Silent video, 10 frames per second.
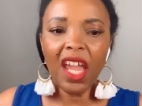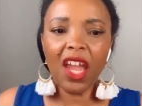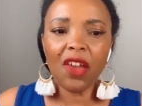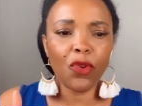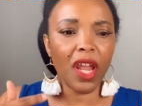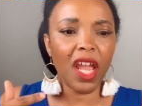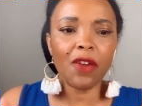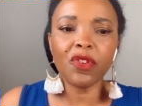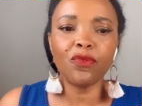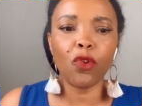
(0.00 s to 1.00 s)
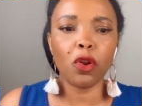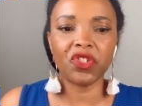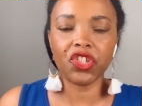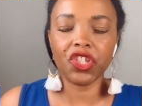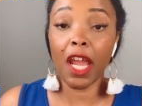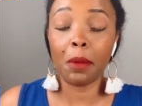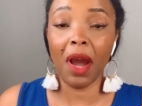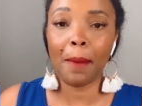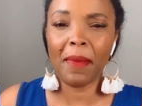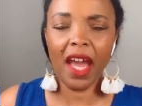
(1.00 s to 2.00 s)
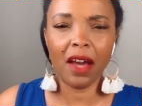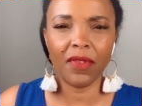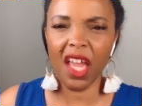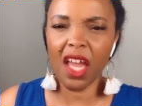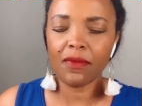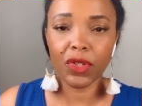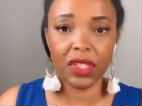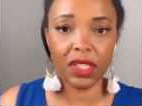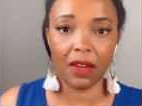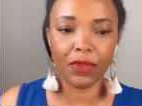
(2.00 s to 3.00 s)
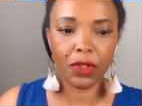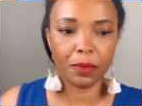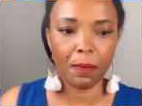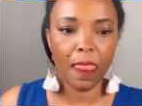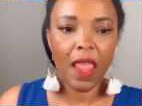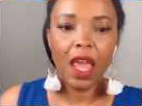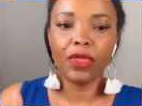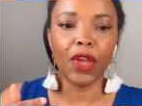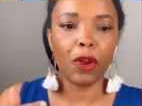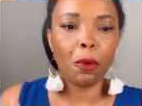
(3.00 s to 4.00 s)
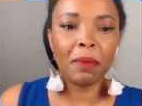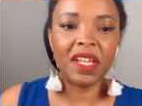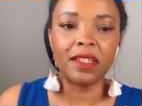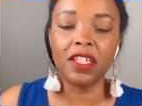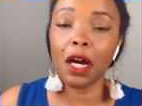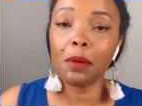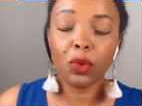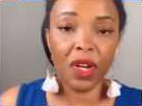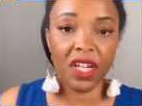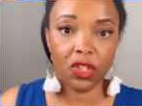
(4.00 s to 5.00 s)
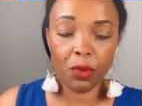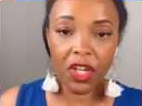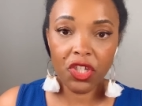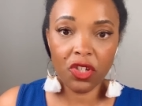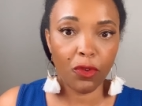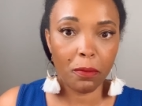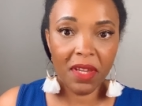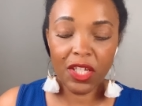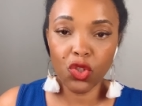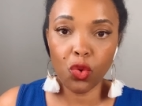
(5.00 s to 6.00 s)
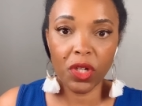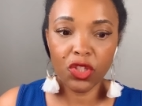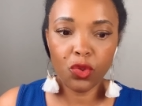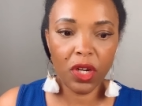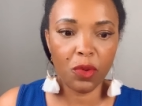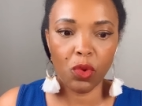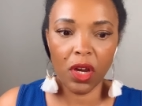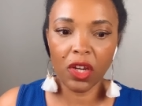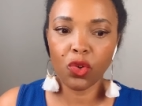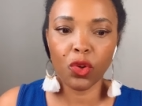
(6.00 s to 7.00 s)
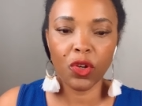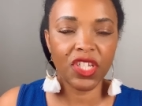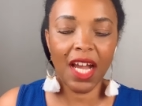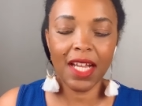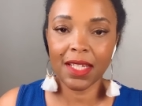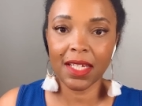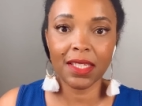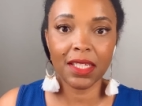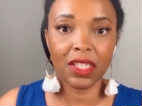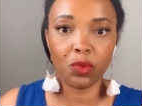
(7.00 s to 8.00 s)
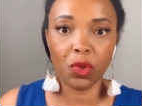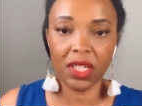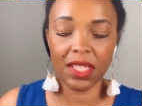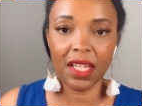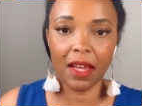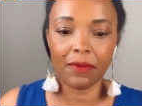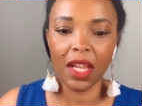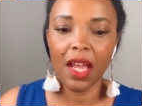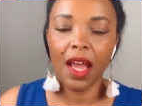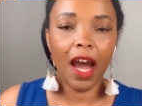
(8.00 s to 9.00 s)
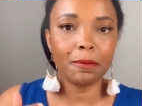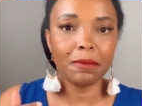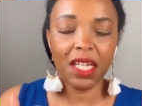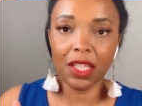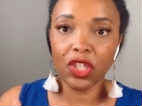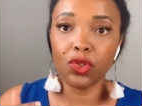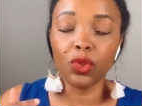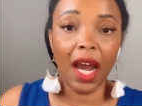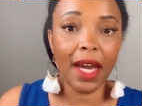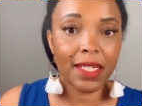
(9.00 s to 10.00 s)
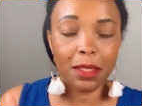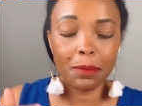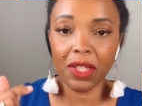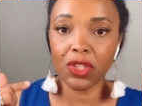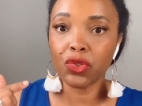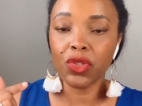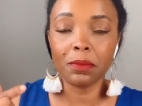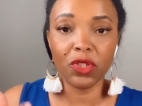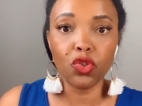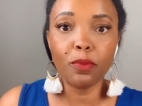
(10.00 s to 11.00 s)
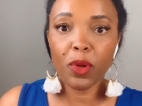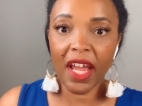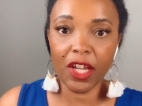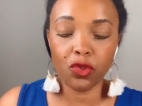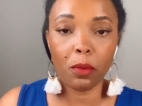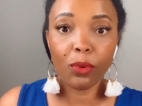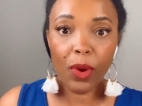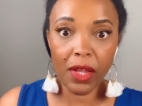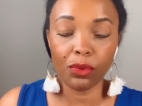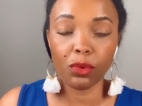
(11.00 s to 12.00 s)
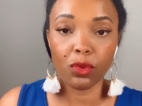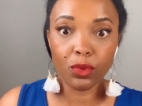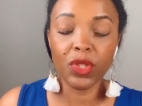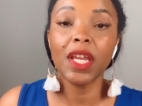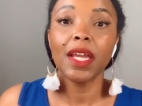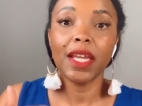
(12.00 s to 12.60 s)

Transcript: And for every form of shame I may have ever suffered, there will be double restoration for me in 2021, according to Isaiah 61 and 7. I'm telling you, God is about to do some supernatural breakthroughs